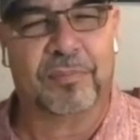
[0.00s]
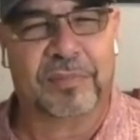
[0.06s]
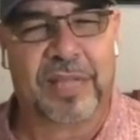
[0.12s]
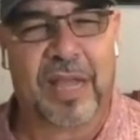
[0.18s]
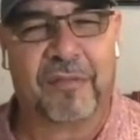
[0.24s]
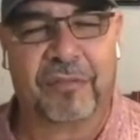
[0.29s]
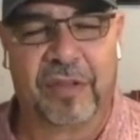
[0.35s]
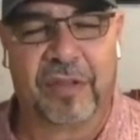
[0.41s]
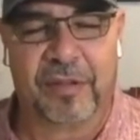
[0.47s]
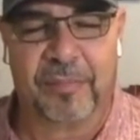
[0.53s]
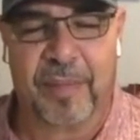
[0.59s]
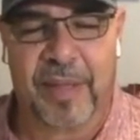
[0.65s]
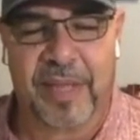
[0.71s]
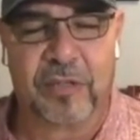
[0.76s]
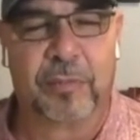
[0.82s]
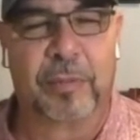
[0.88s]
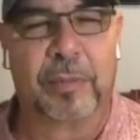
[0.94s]
definitely
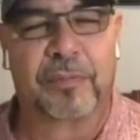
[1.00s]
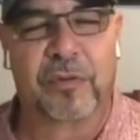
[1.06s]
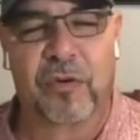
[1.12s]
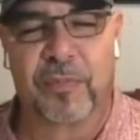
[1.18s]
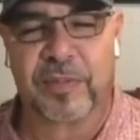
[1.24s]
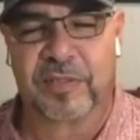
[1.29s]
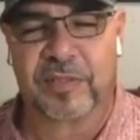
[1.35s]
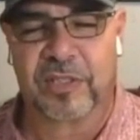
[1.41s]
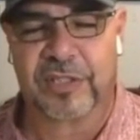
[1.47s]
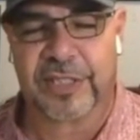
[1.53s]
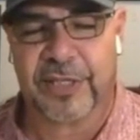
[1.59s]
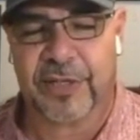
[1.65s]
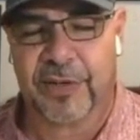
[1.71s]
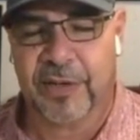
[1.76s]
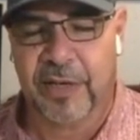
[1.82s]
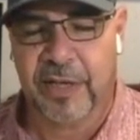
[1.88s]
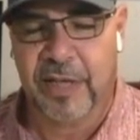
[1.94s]
make some improvements this
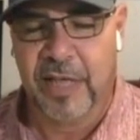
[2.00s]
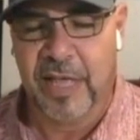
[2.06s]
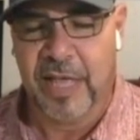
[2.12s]
year,